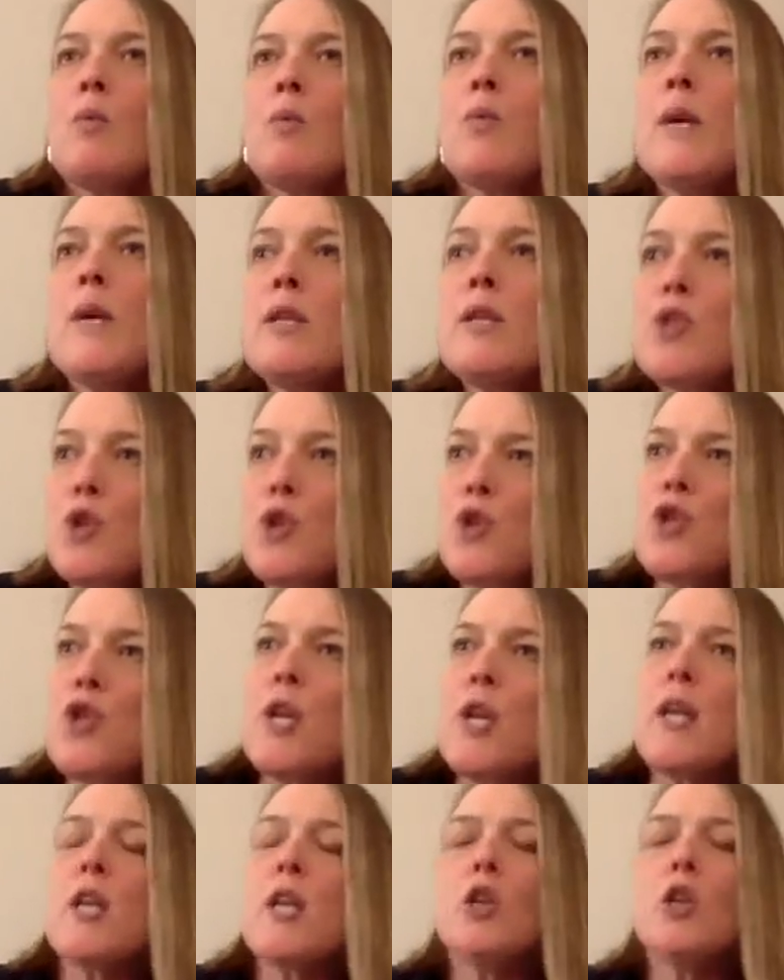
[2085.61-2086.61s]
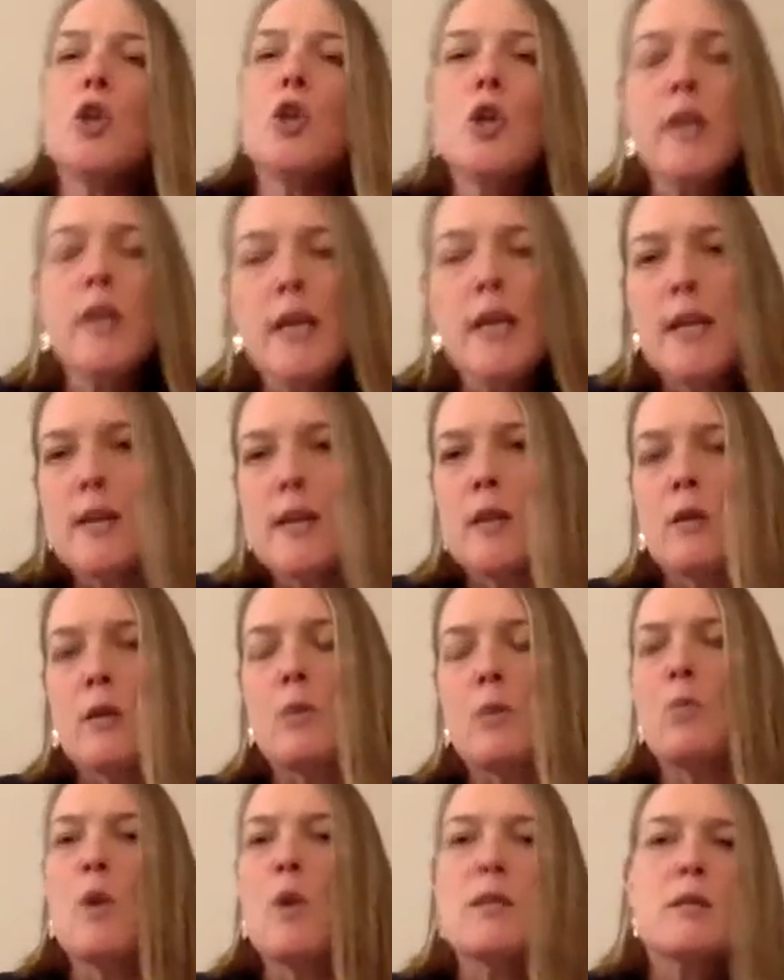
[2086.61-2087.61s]
researching and looking at
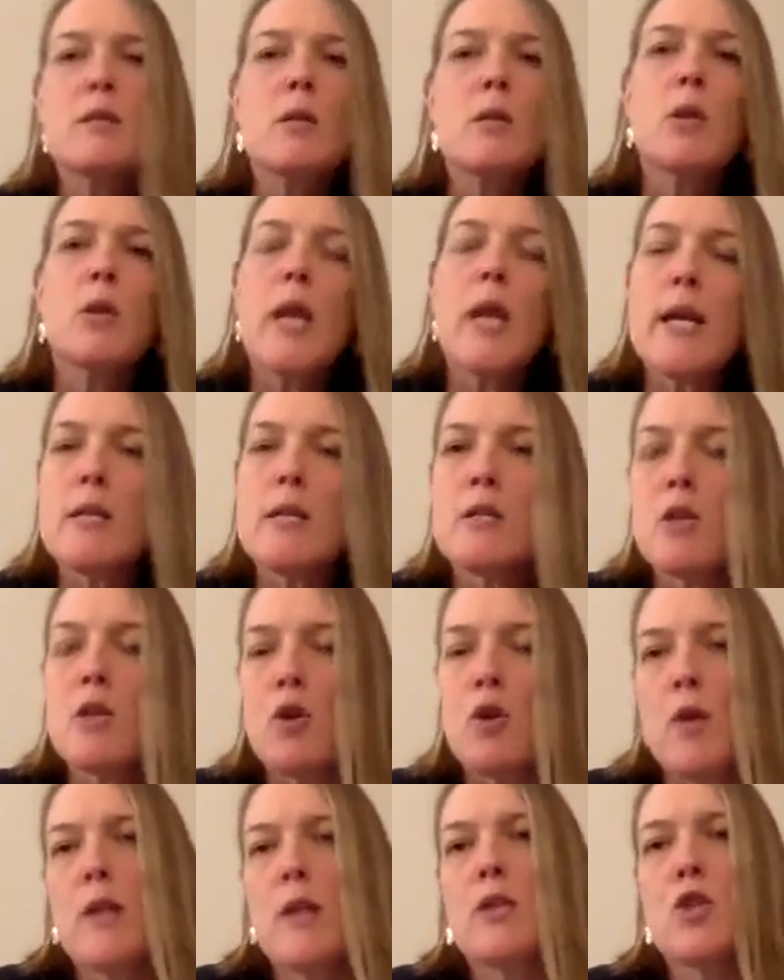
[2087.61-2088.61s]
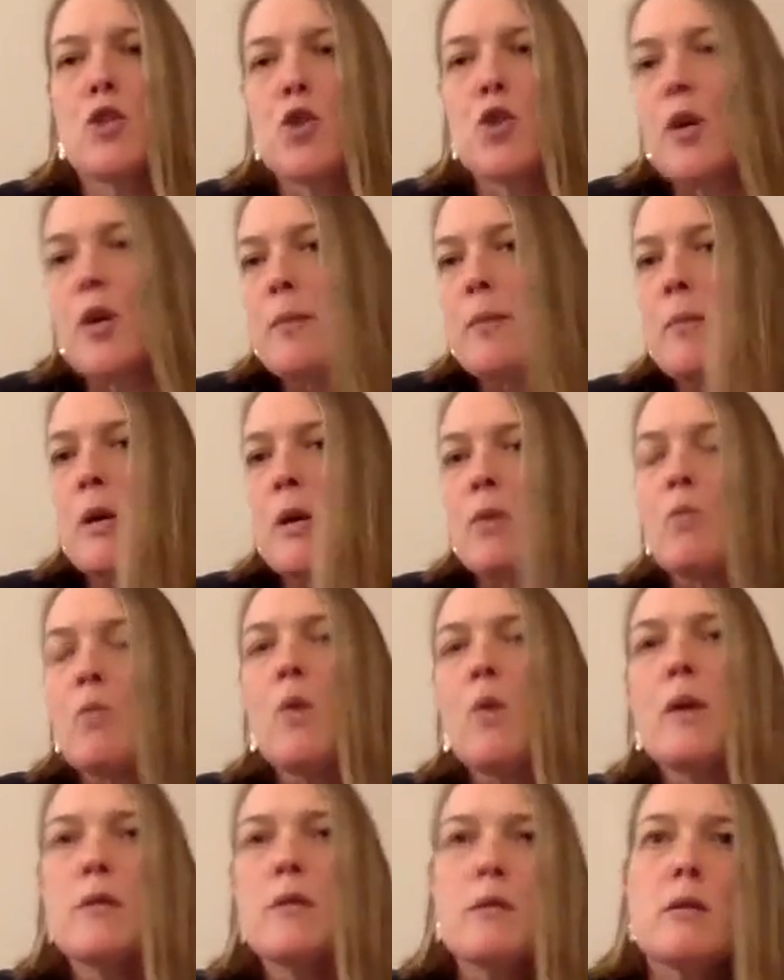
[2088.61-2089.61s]
what's the latest and greatest treatment,
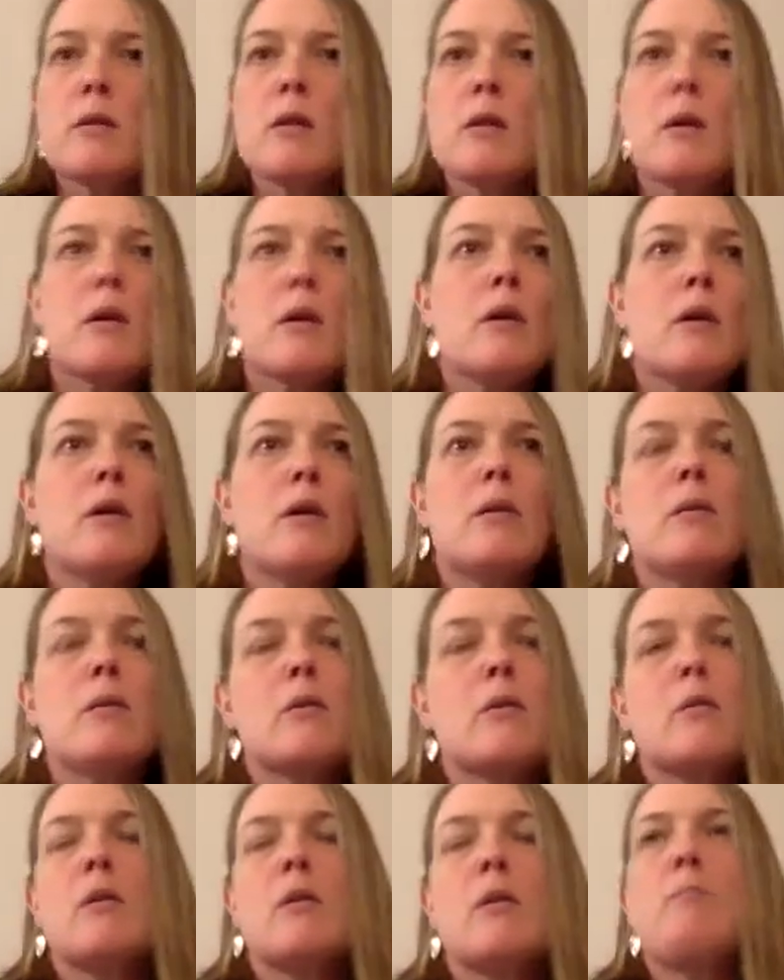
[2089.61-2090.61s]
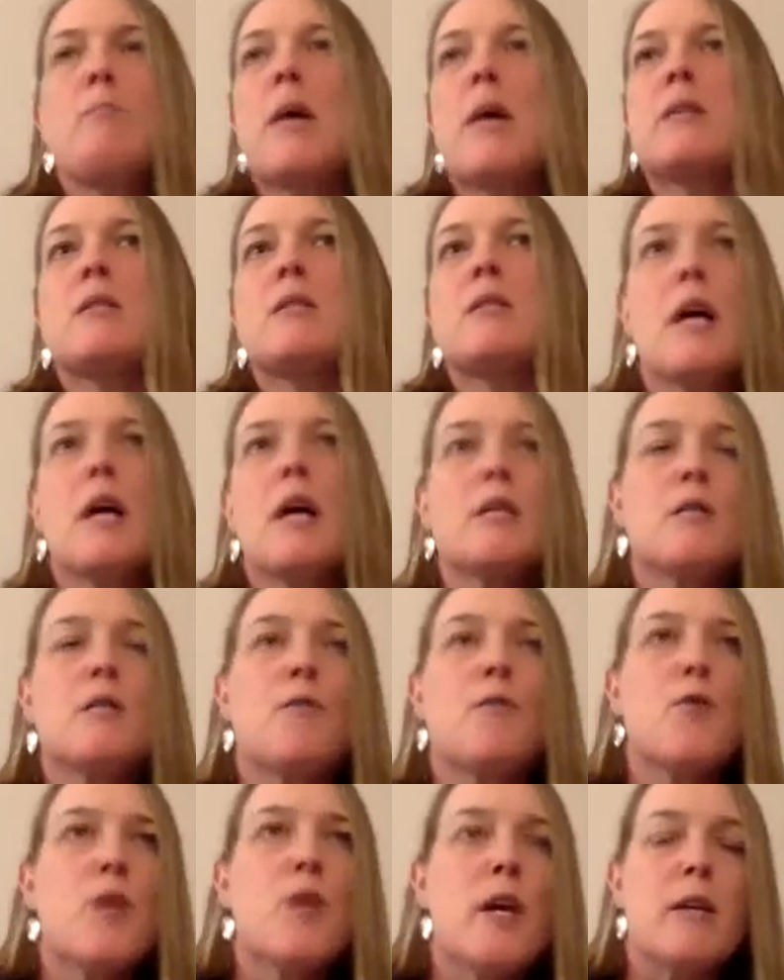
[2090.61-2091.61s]
what's the best test
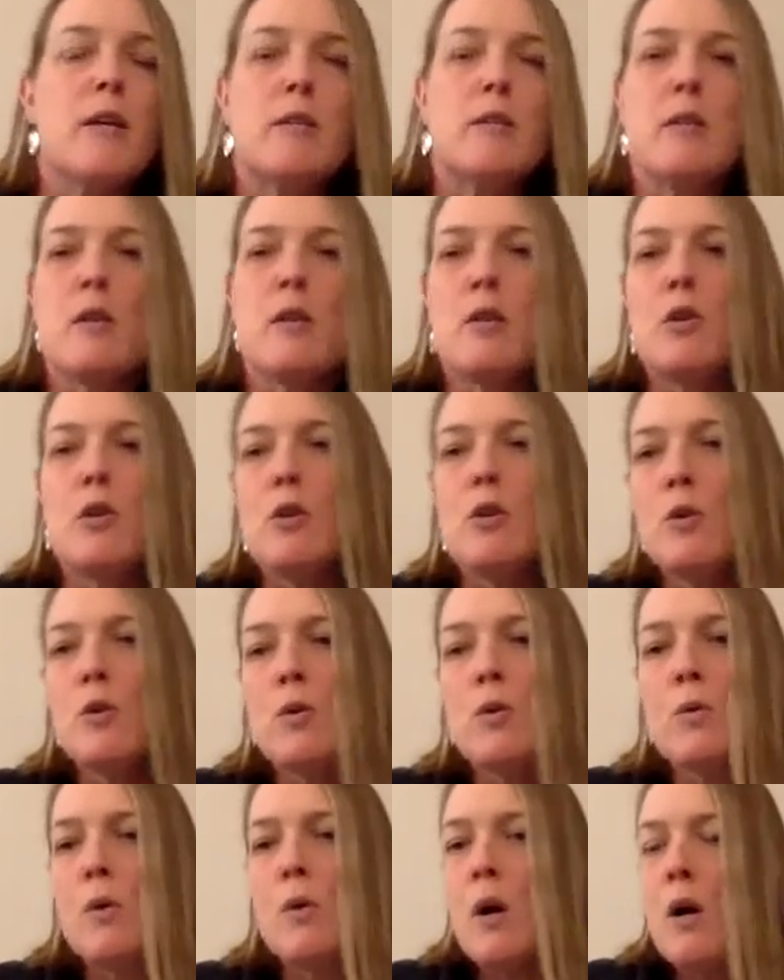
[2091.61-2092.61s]
for this and the new